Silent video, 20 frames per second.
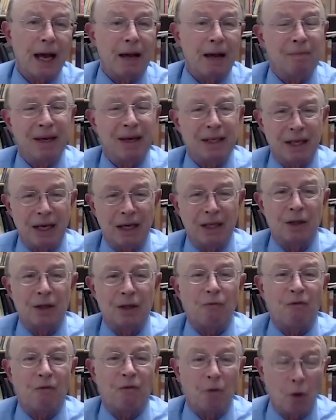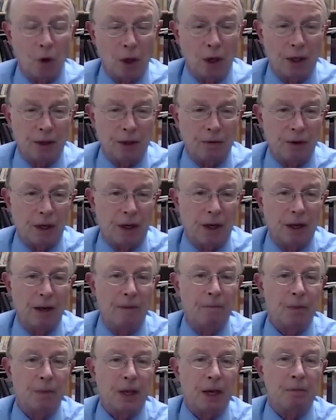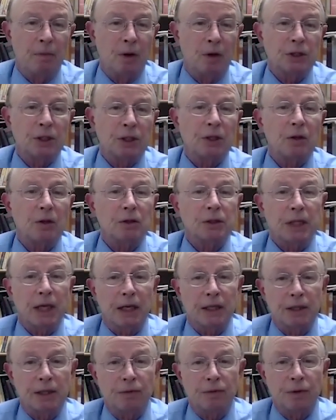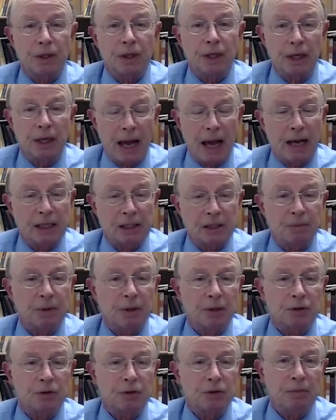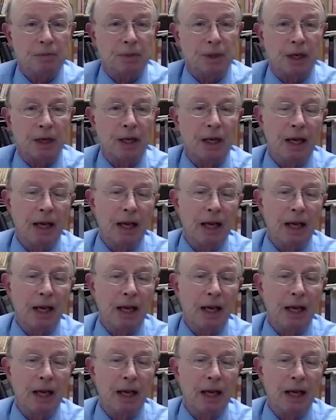On May 10th, 400, and most of those had to get hospital treatment.